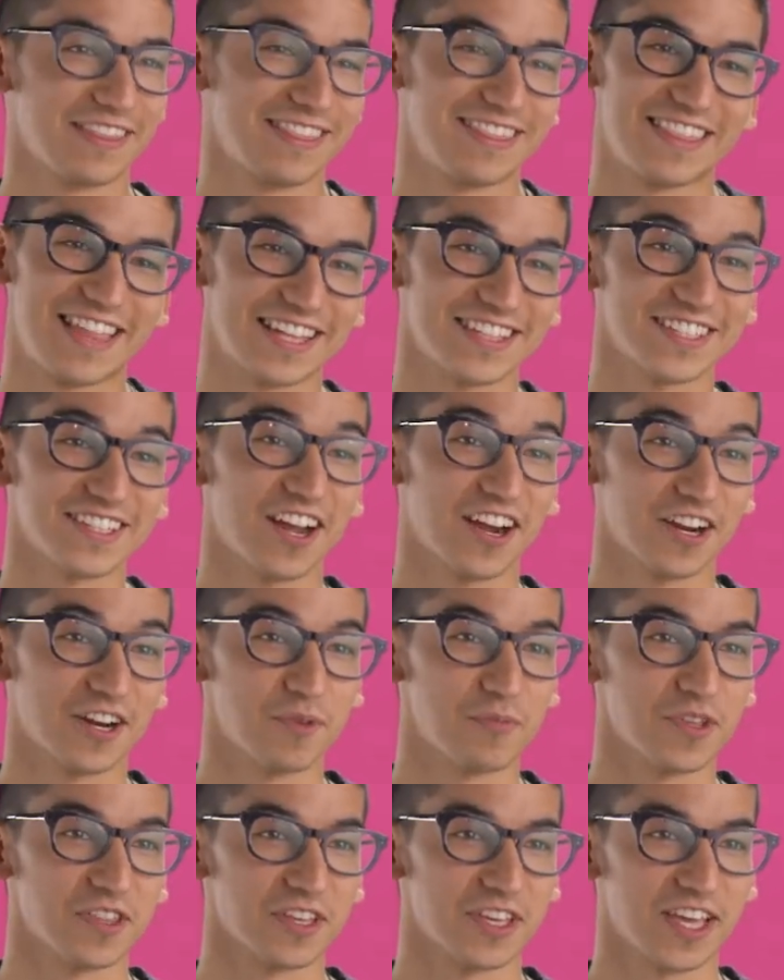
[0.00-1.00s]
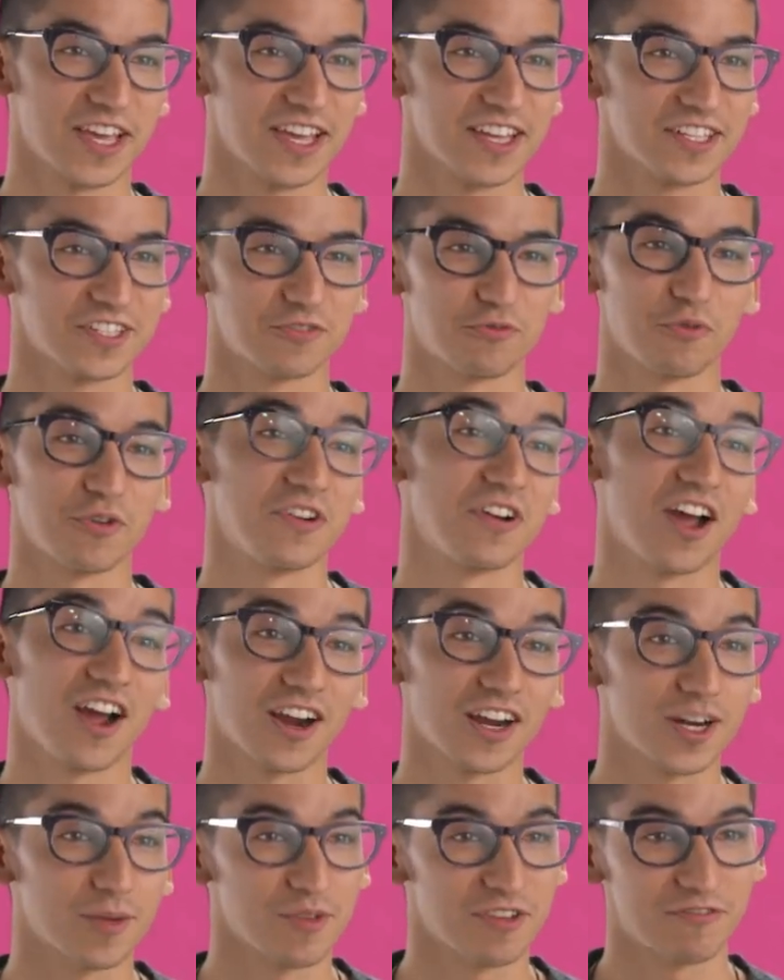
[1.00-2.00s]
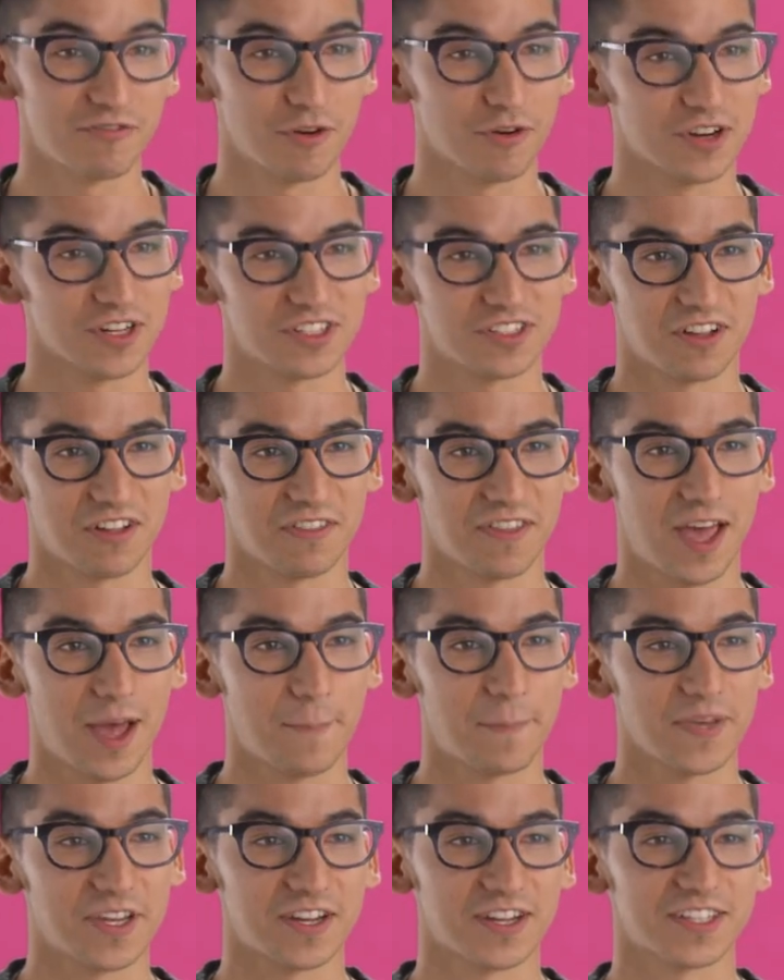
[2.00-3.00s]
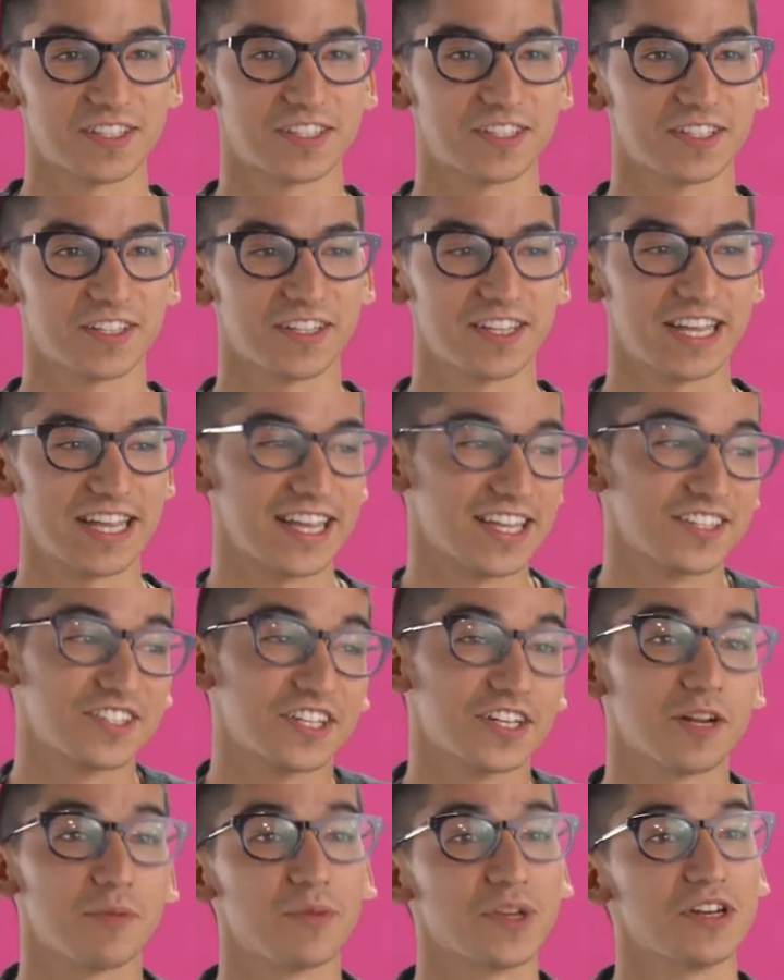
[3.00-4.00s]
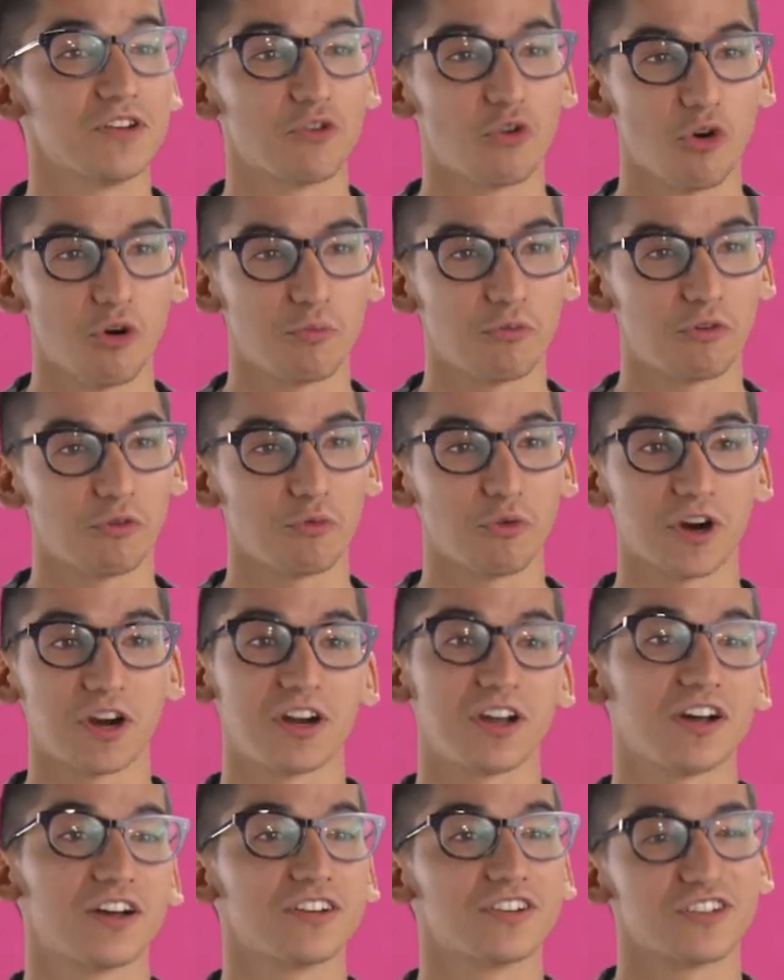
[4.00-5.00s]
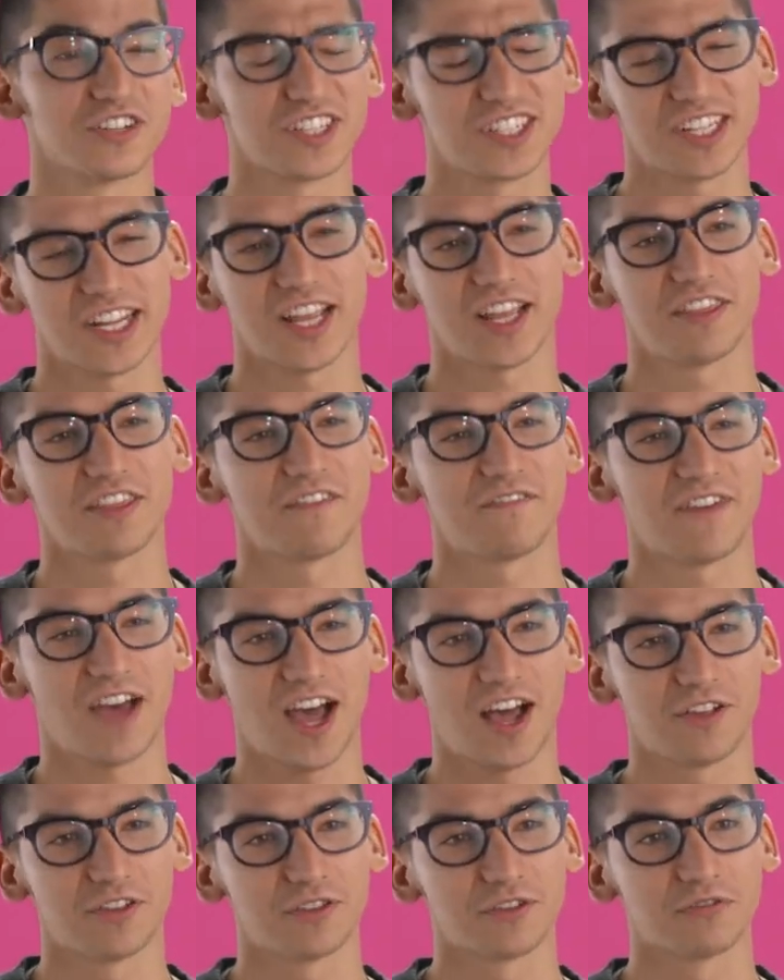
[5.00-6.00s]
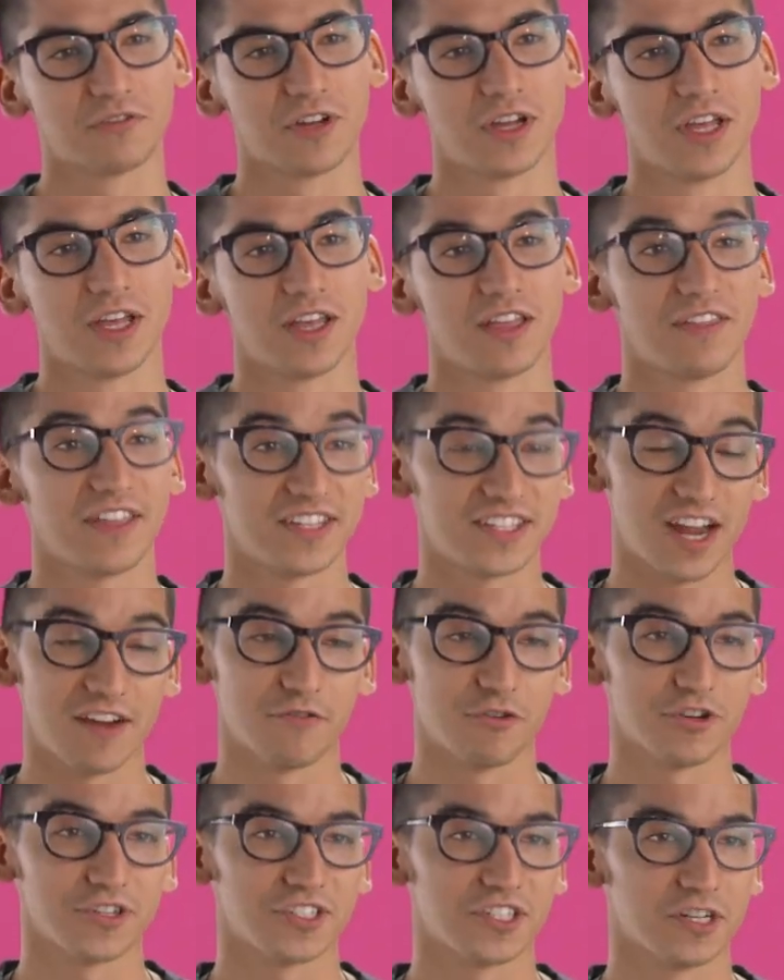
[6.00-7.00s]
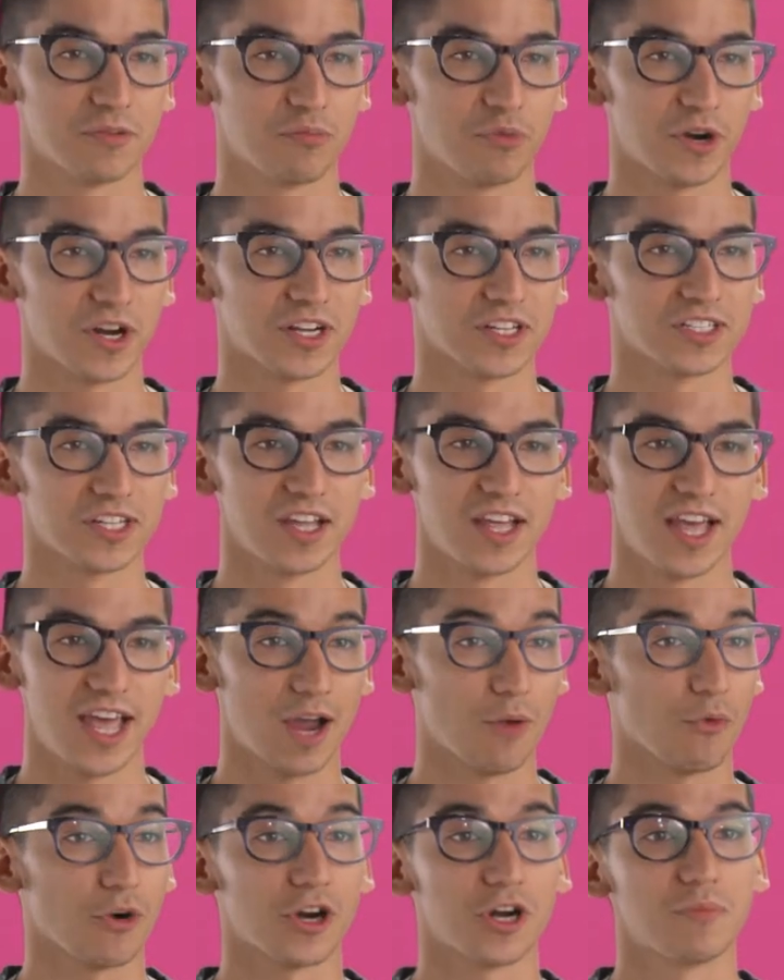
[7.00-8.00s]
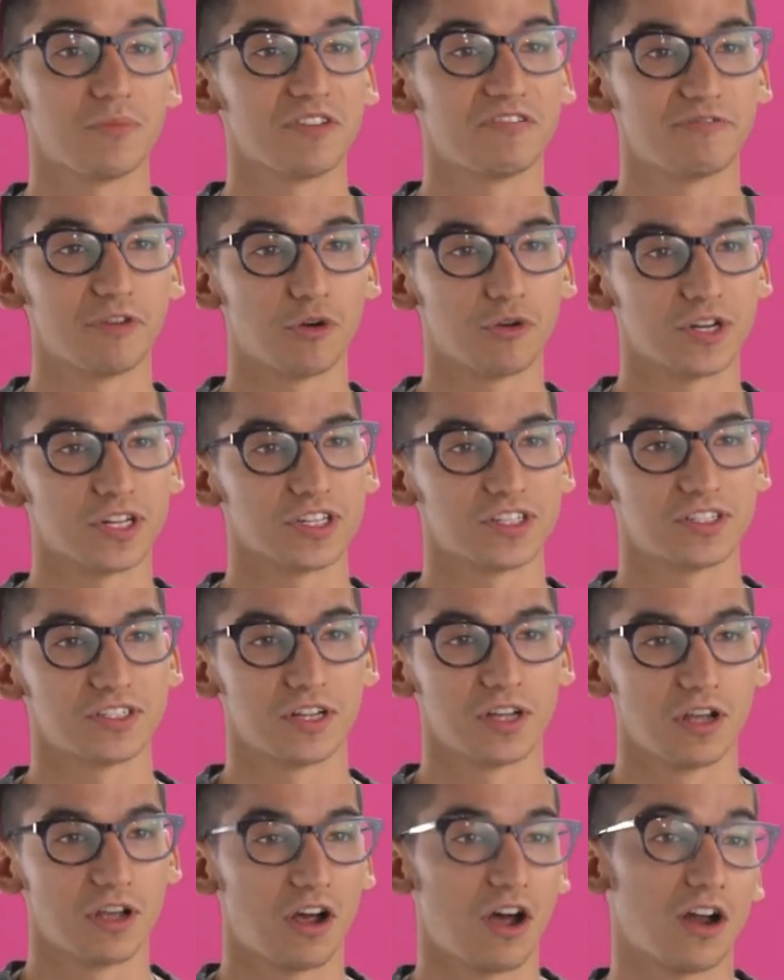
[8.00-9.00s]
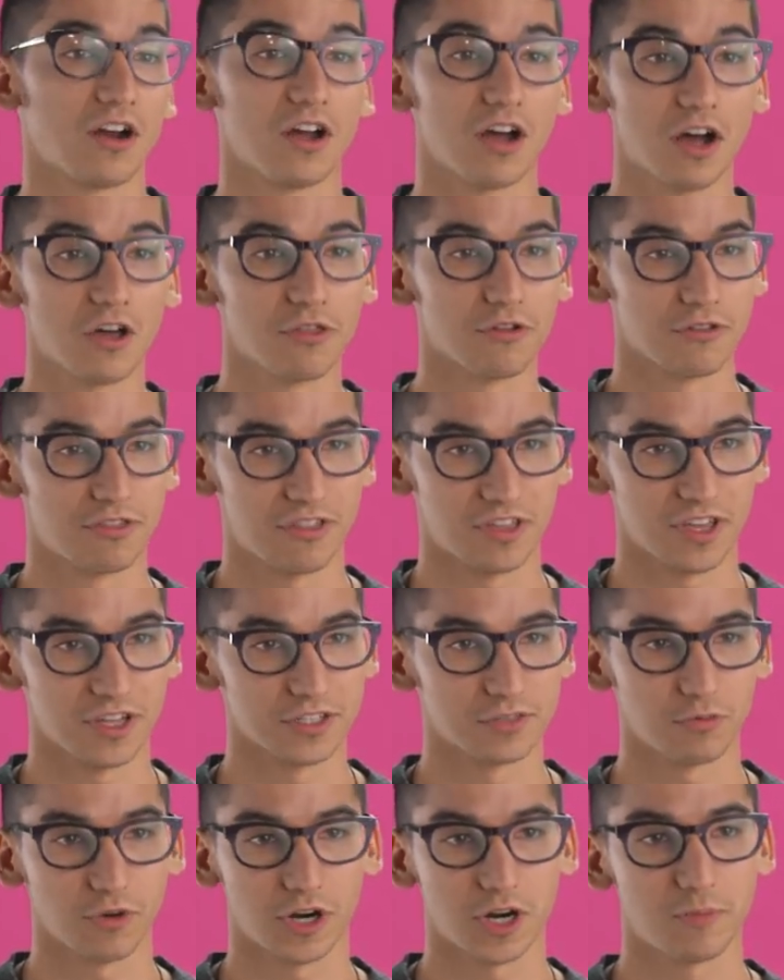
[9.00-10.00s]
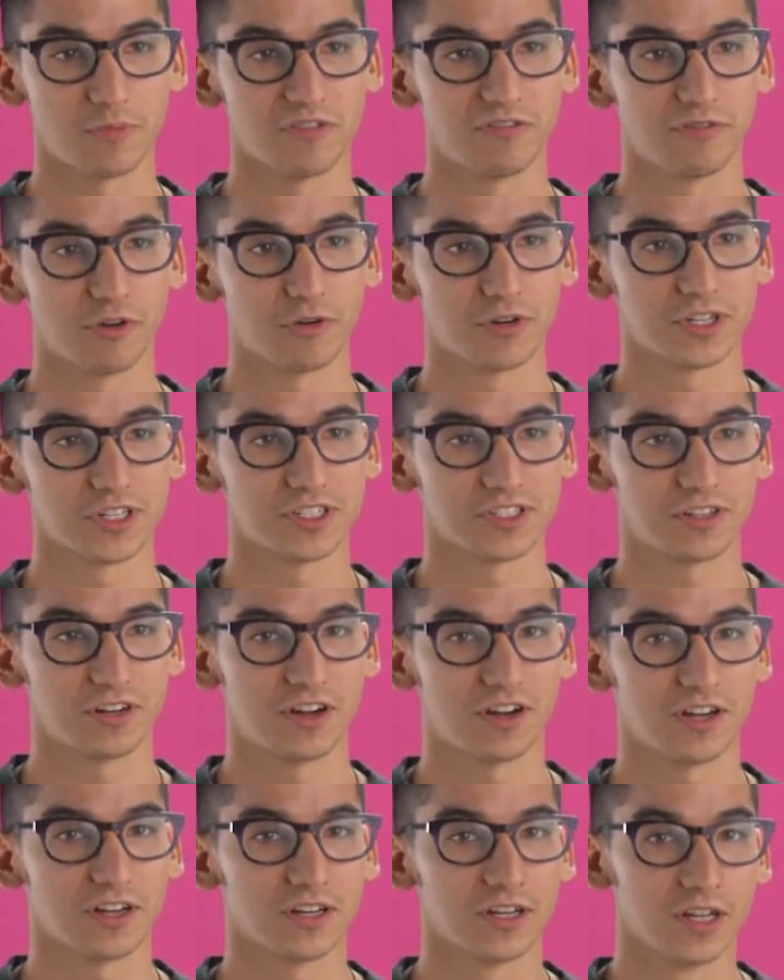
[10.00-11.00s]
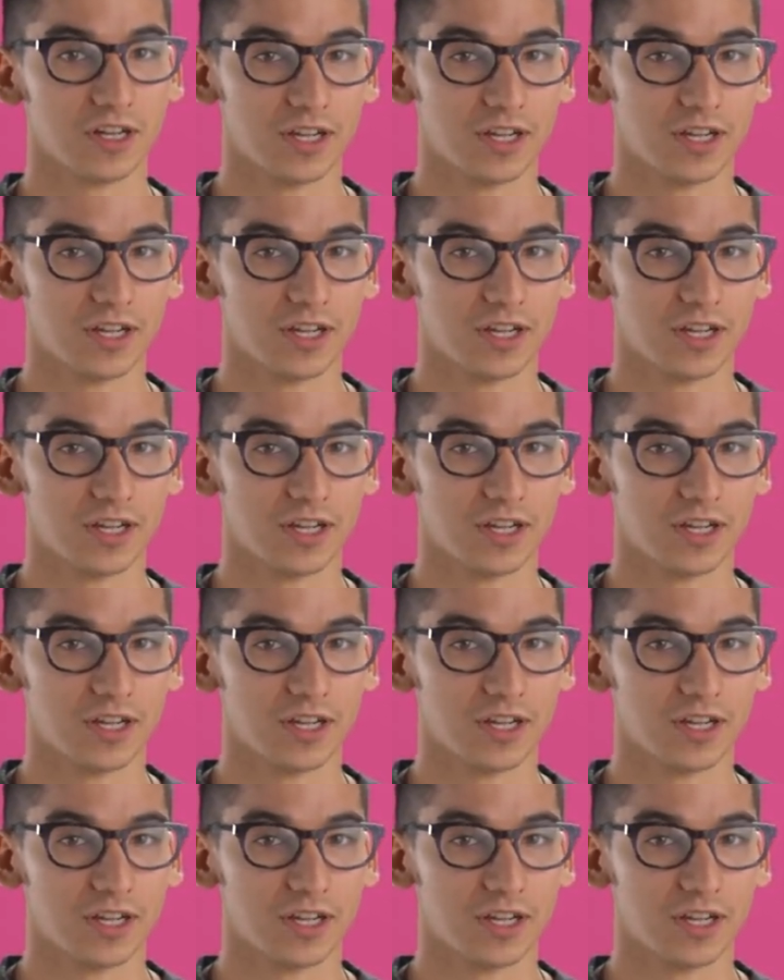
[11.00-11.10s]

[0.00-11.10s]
that's not going to be the case. We're not going to be focused on that because it's going to be normal. We're going to understand the value that diversity brings, and we're going to be focused on other things. We're going to be focused on